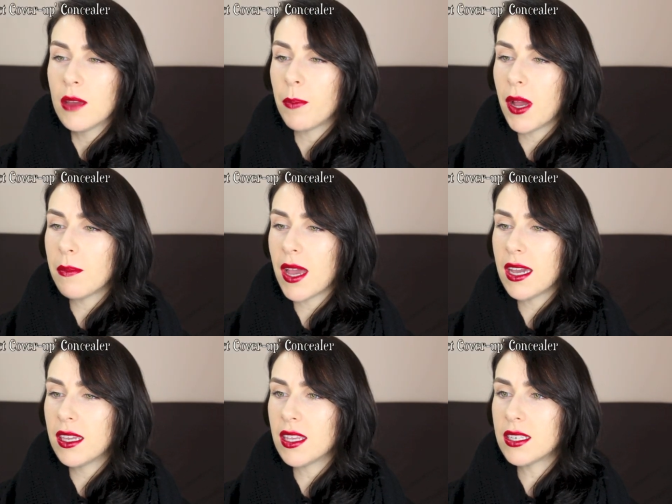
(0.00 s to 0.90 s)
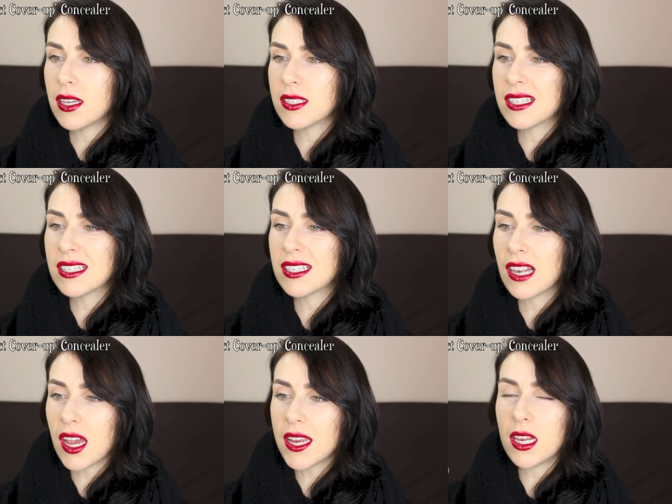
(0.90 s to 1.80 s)
by MAC. This has a
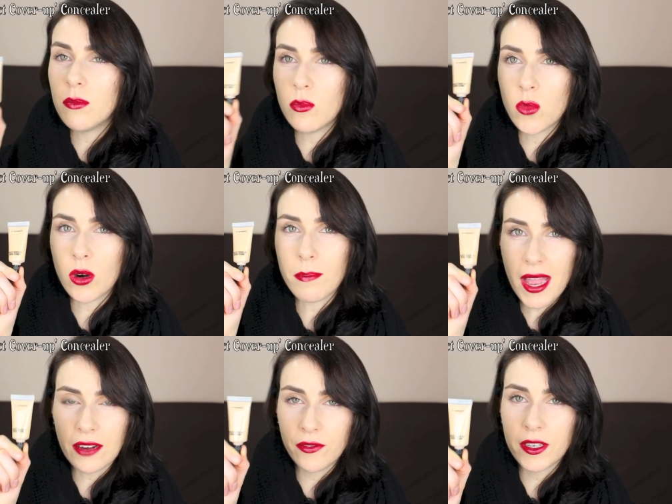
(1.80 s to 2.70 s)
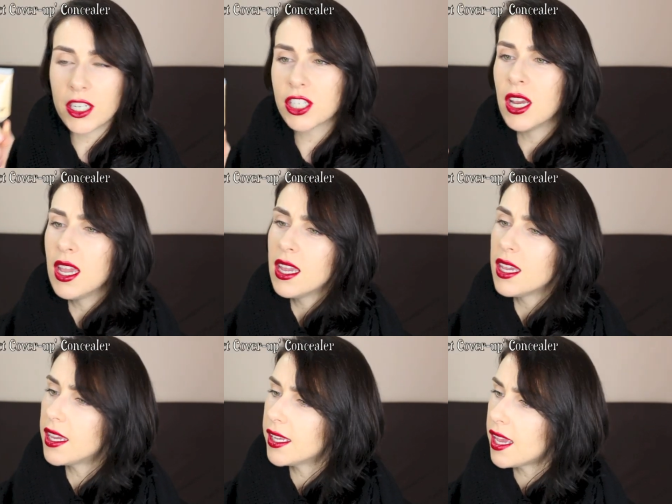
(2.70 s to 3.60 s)
slightly more matte finish.
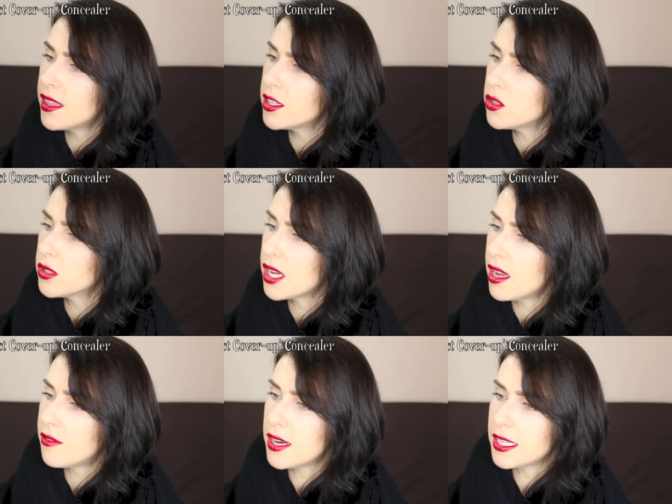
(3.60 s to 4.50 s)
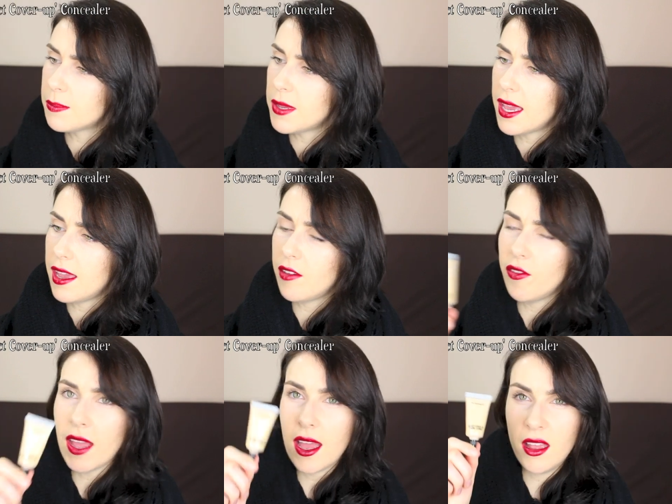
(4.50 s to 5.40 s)
Again, they don't have an
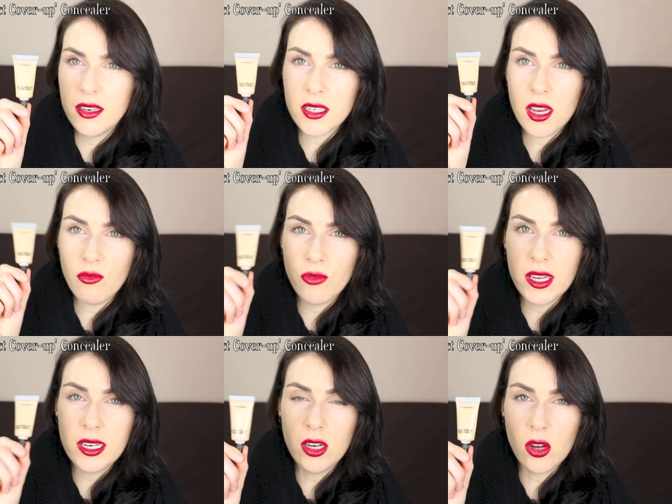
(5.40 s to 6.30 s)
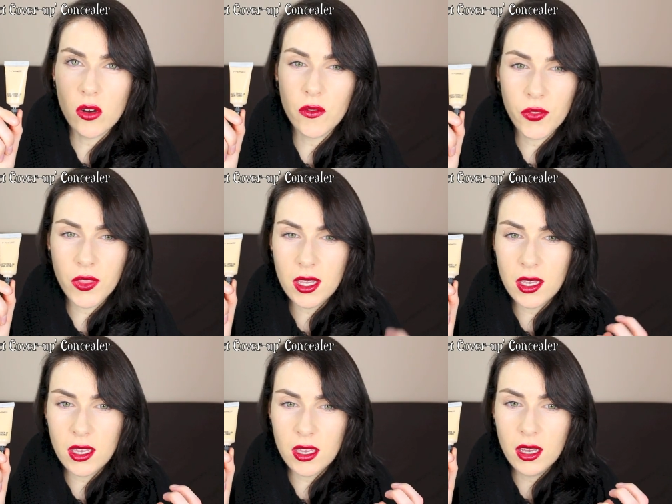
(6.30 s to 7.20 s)
SPF, and I really love
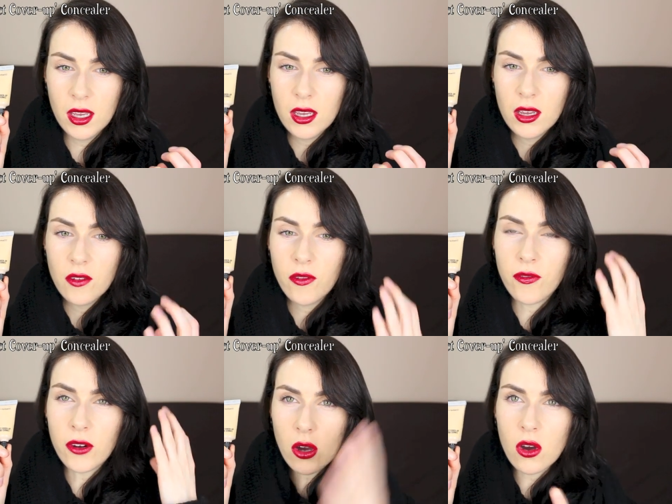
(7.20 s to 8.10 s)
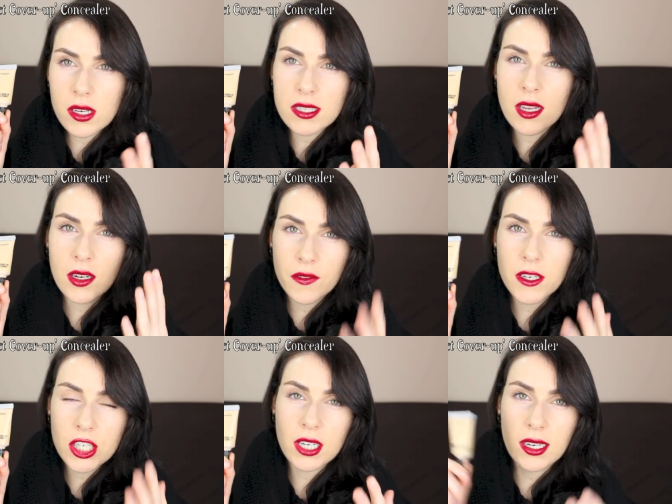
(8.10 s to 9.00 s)
the flawless kind of
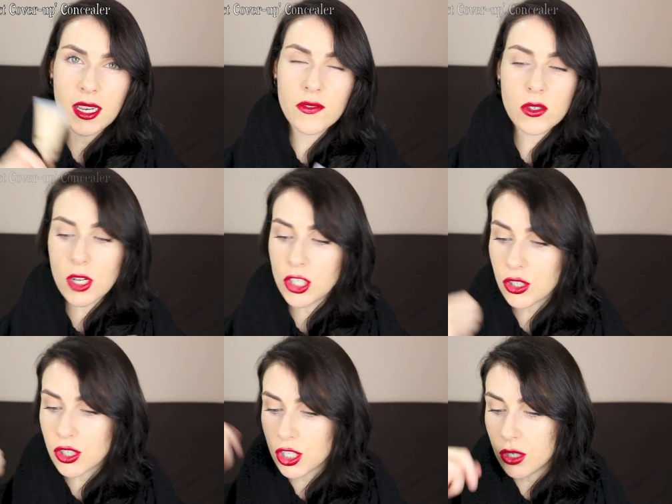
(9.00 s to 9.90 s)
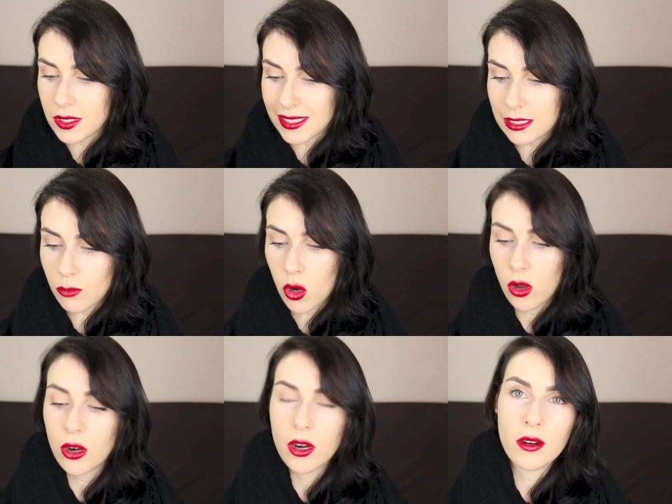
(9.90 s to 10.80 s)
finish it'll give, so I'll just use a
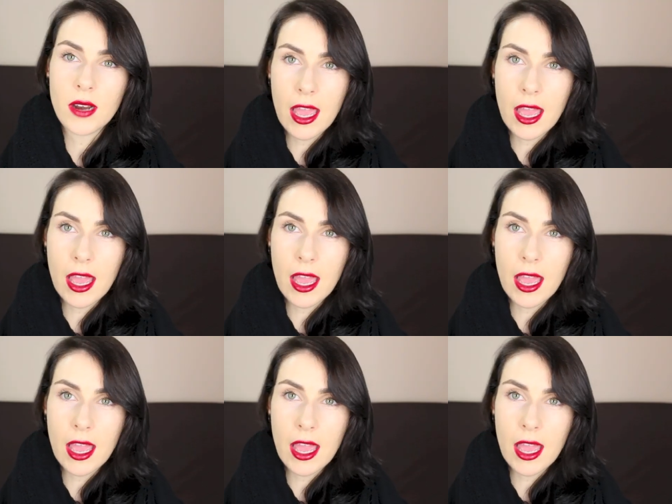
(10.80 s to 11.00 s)
smaller